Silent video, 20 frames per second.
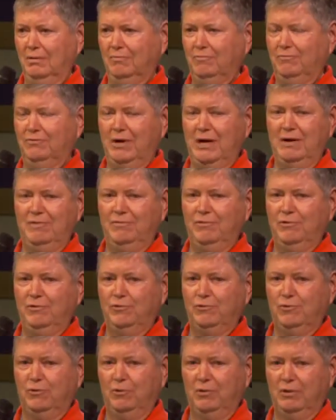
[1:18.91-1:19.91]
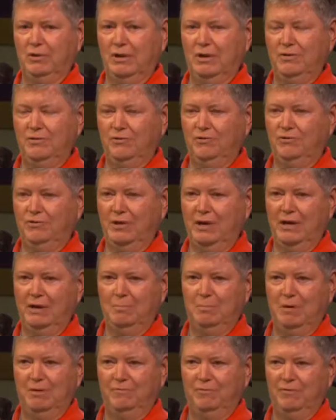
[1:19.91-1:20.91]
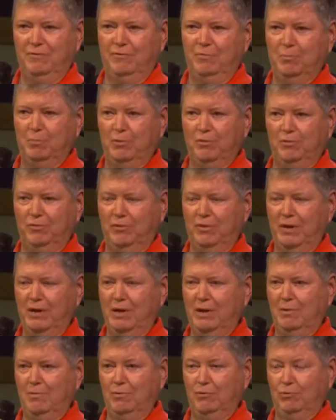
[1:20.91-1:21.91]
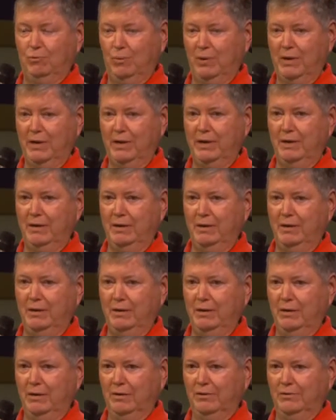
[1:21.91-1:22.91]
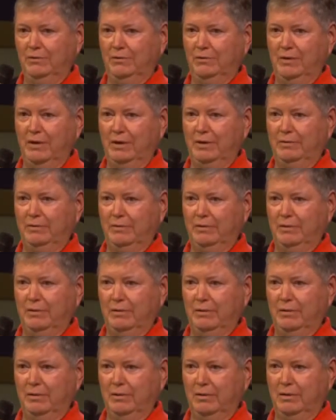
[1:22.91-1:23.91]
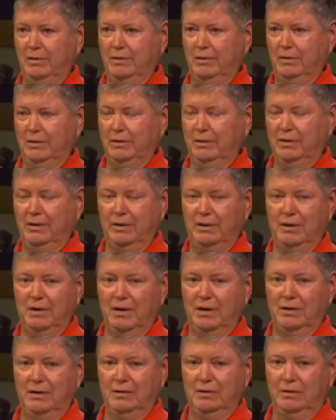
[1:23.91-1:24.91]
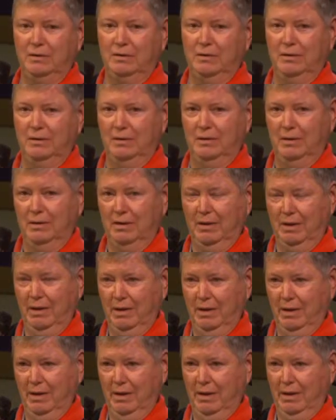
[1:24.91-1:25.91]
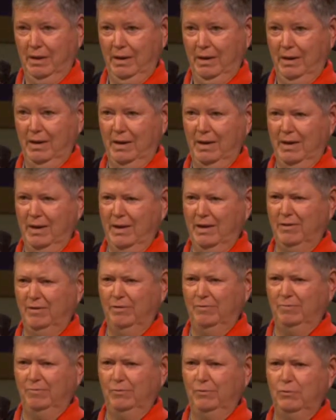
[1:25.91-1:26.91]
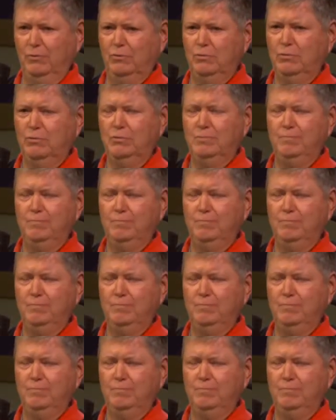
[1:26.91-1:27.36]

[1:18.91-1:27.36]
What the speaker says: 5 years old. I just had my 5th birthday. I was waiting to enter kindergarten, and I had the flu,